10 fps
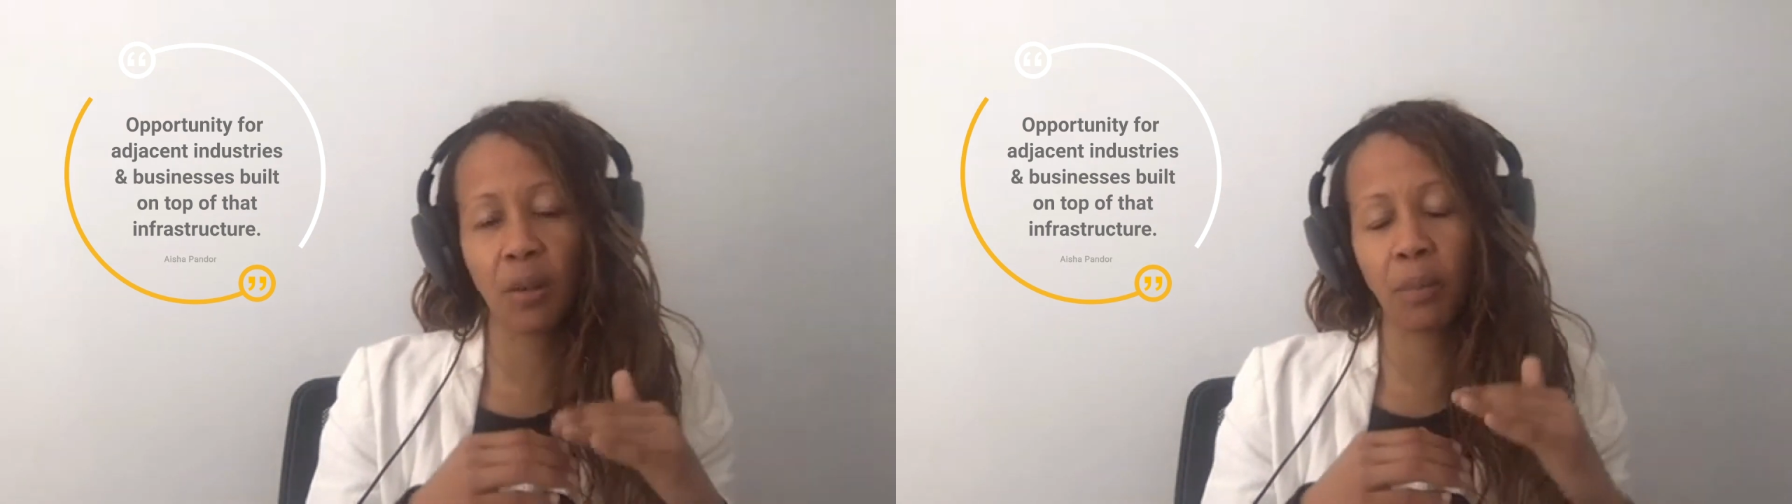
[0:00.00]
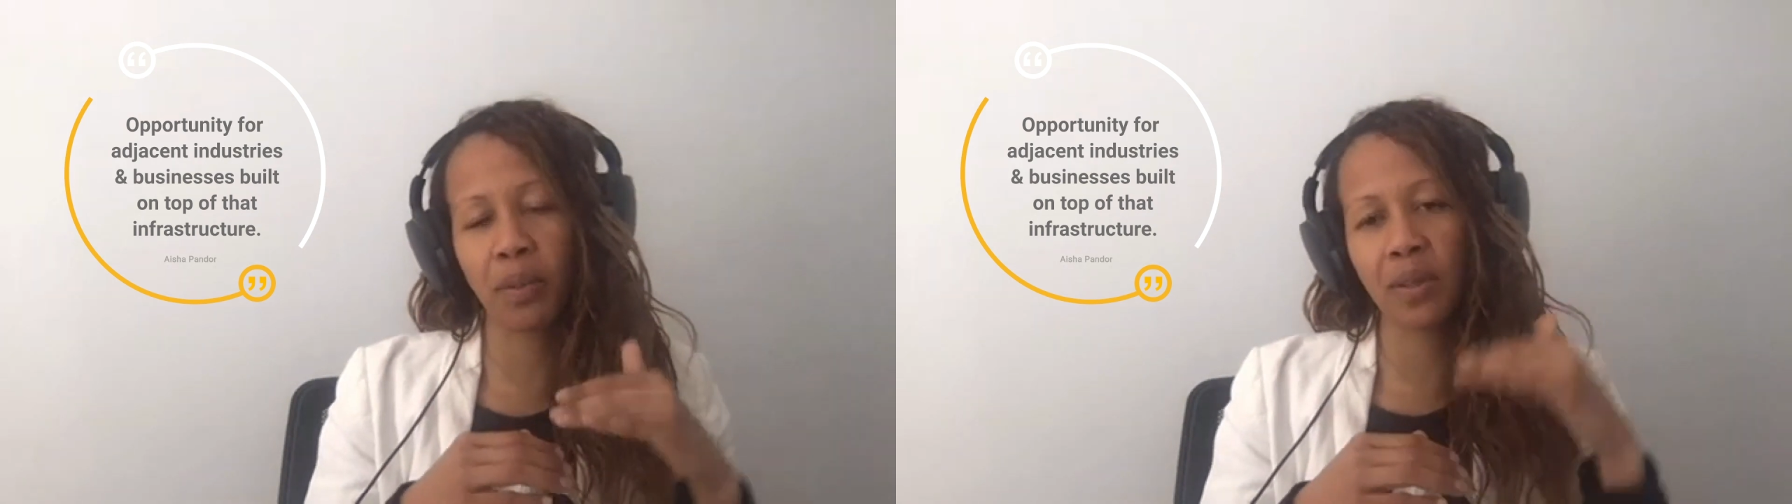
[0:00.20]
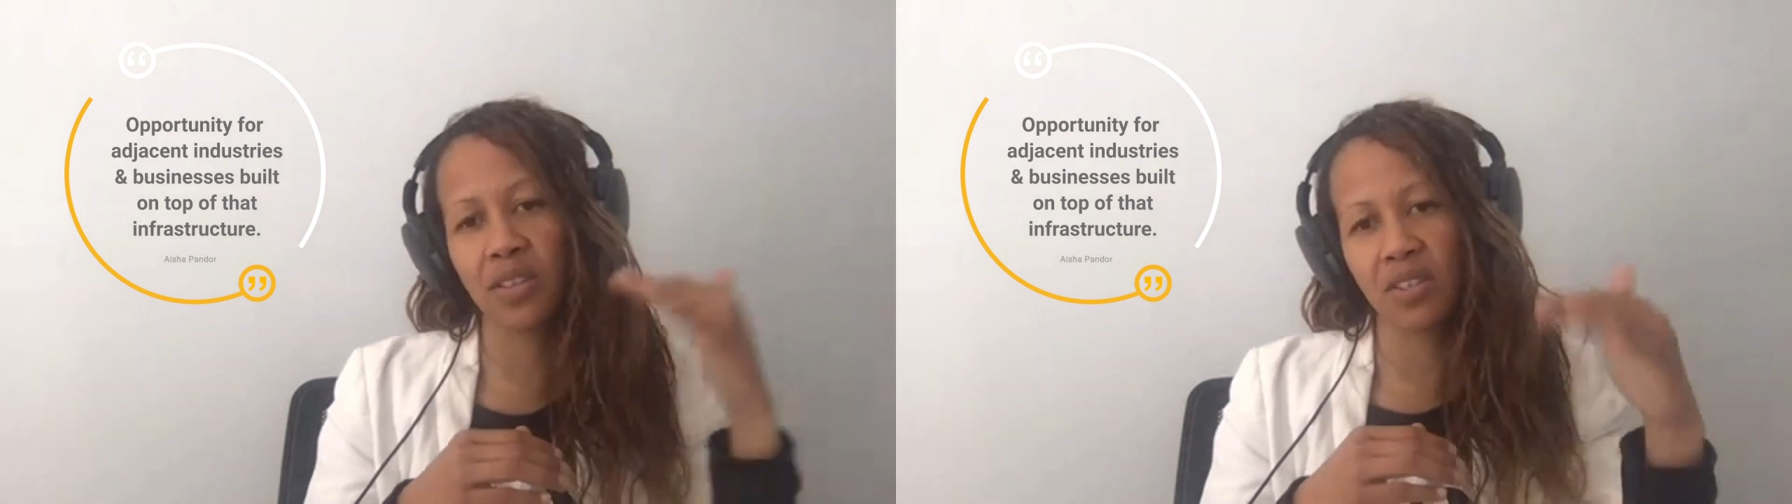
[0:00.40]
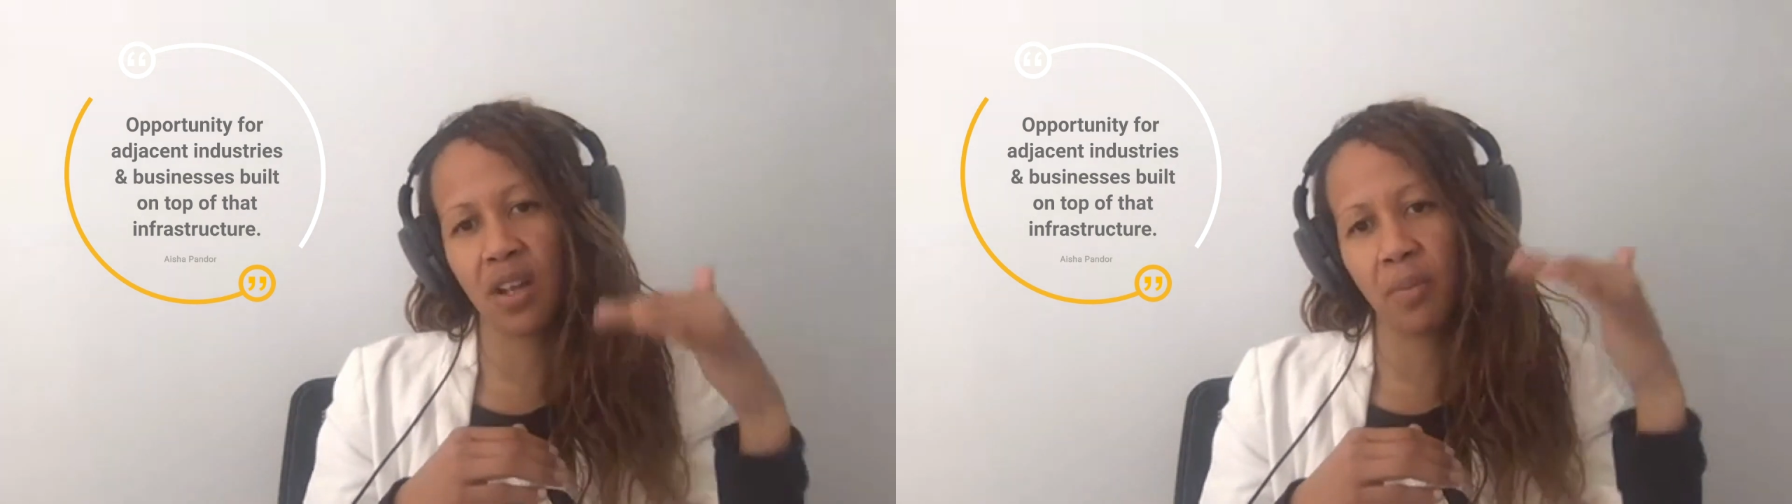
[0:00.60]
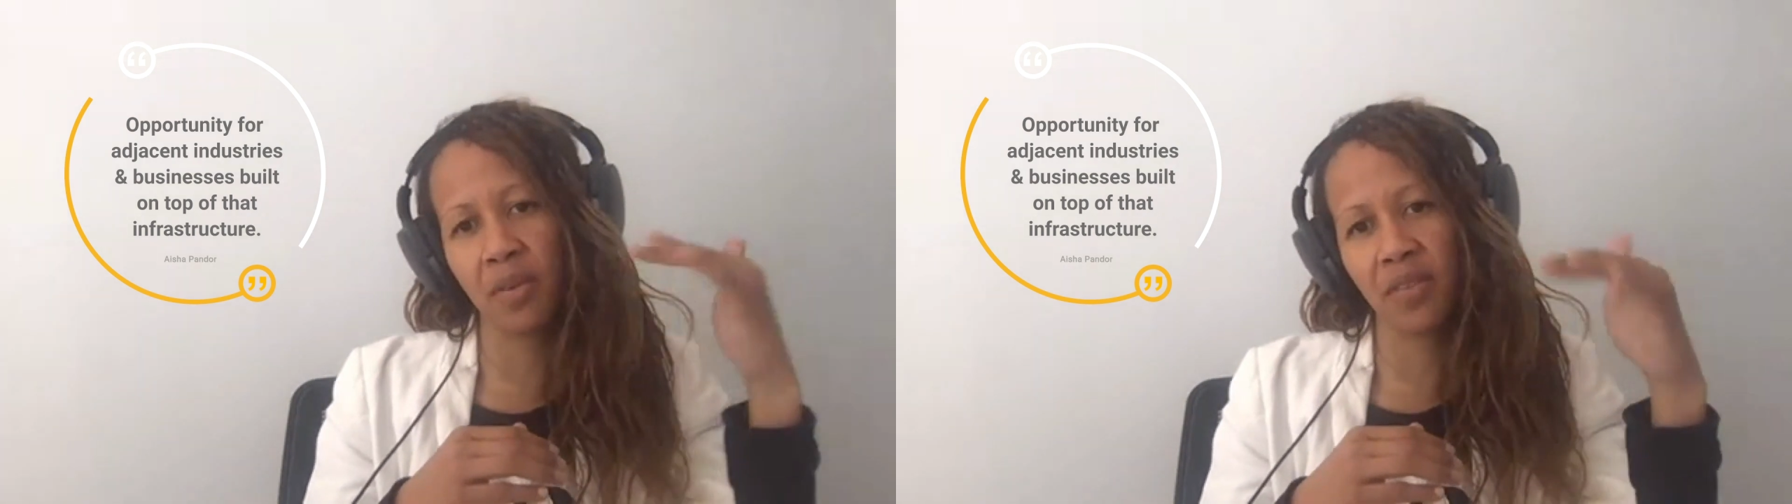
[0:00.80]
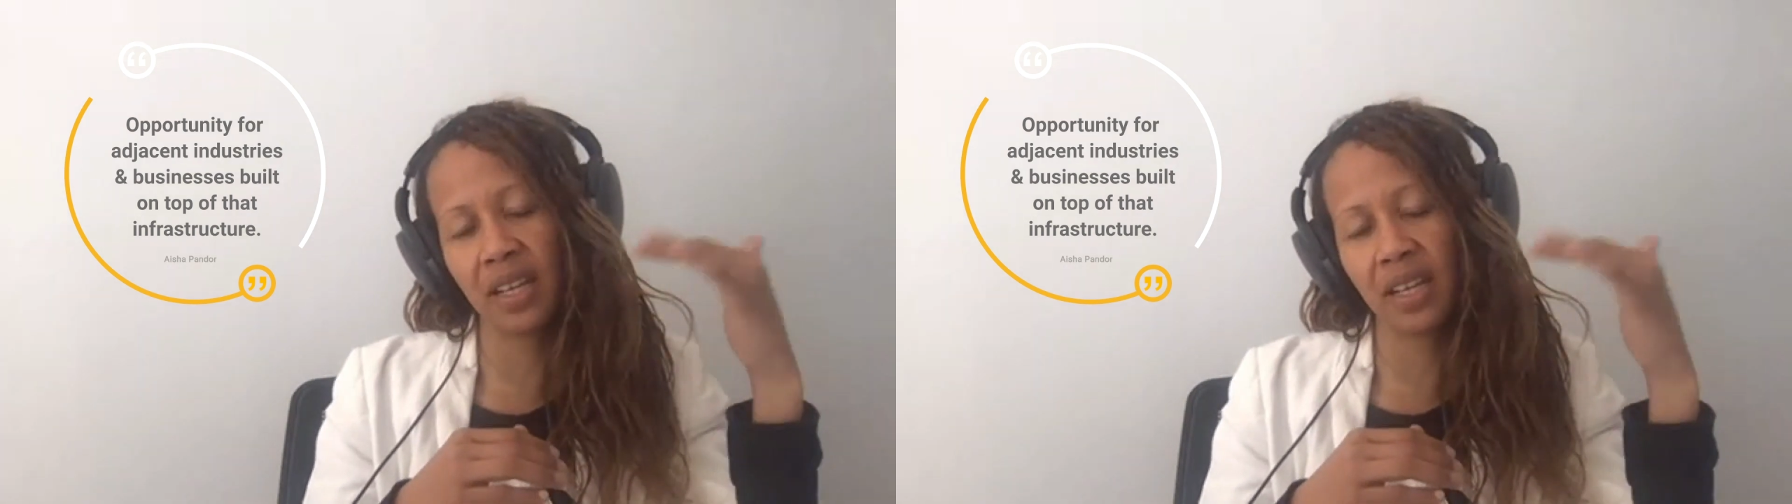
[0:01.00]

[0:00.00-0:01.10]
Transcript: that are built on top of